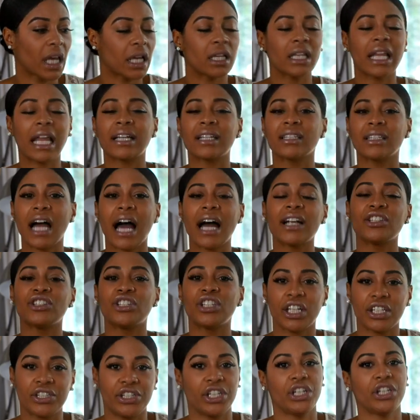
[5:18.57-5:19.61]
like not
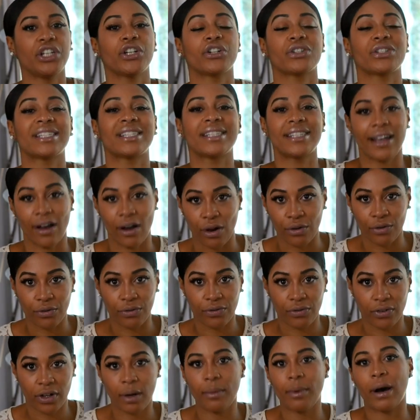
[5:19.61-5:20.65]
judging yourself
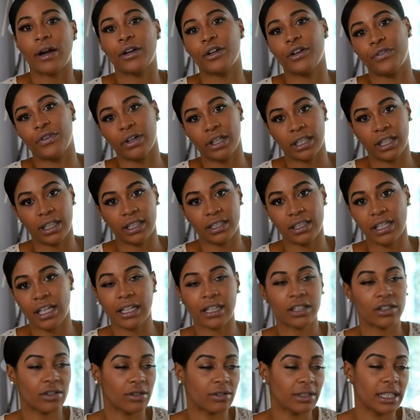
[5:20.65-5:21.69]
about your feelings.
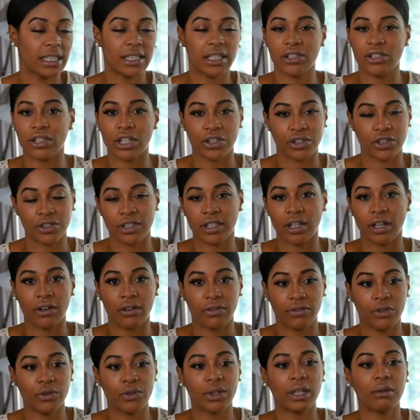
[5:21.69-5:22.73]
Like, you don't need to judge yourself.
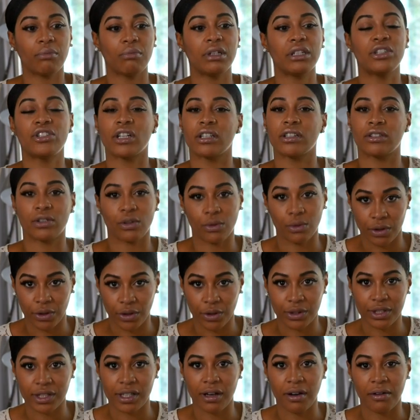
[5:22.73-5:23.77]
You can be gentle with
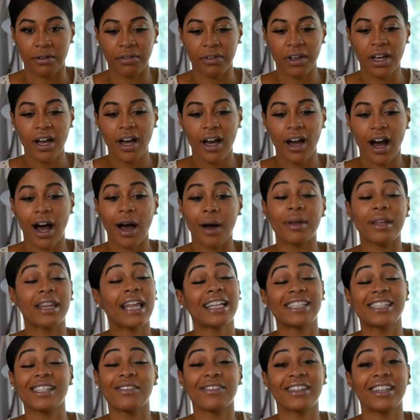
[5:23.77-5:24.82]
yourself. And
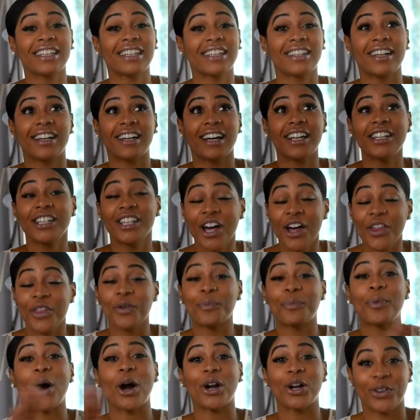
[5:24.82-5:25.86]
that's another
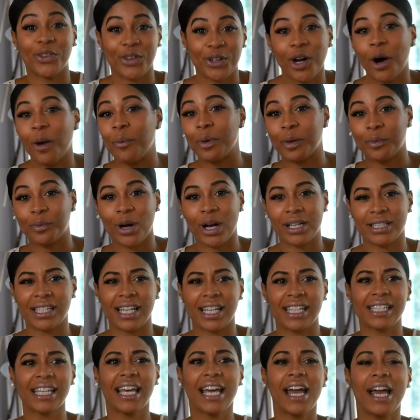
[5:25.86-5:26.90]
part of the coping
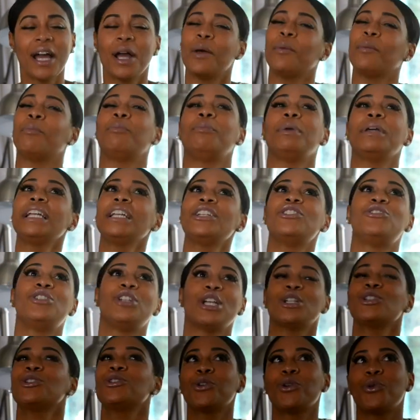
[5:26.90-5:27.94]
process. Be
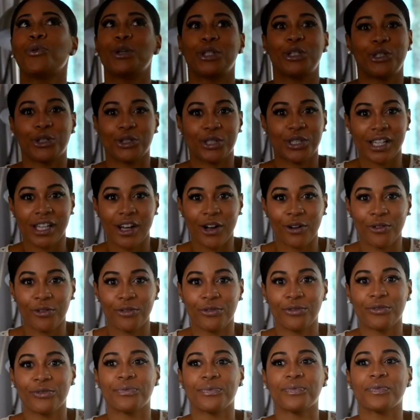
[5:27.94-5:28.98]
gentle with yourself.
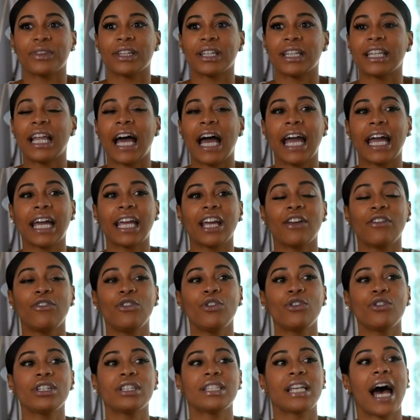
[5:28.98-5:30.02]
Like, if
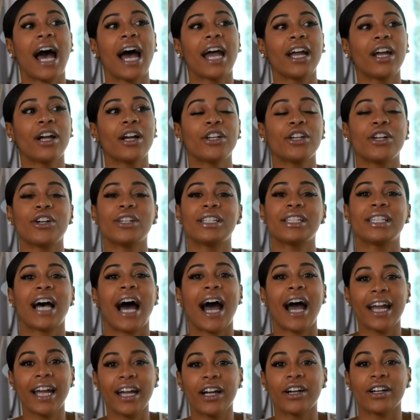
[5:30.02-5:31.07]
you're tired, you're
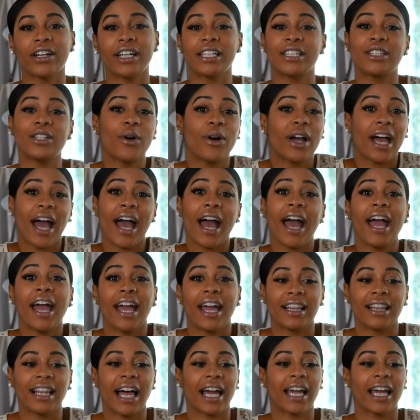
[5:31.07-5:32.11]
tired. It's
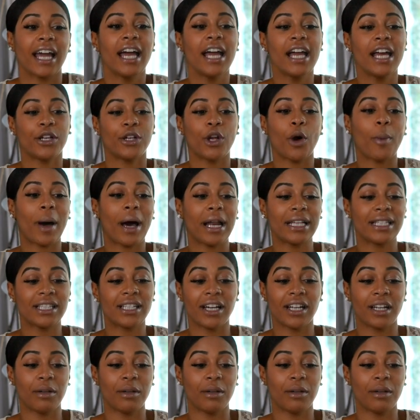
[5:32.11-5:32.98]
okay. Like, nobody